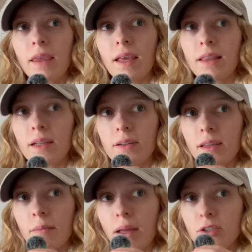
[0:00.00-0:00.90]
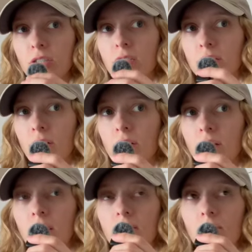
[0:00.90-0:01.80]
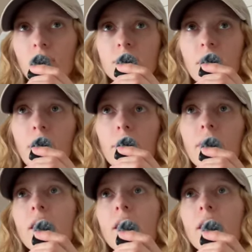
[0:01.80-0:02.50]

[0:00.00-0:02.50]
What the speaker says: It literally mentions on the invoice slip